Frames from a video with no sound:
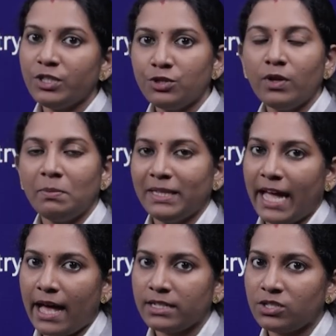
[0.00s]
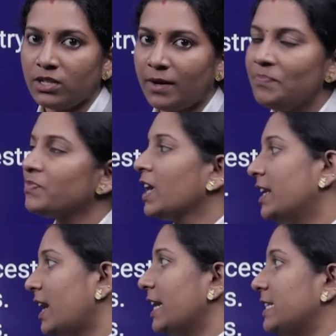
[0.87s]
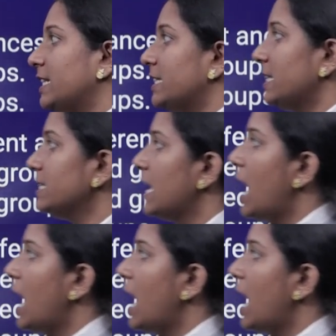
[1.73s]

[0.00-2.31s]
Which will be the answer? Right, that is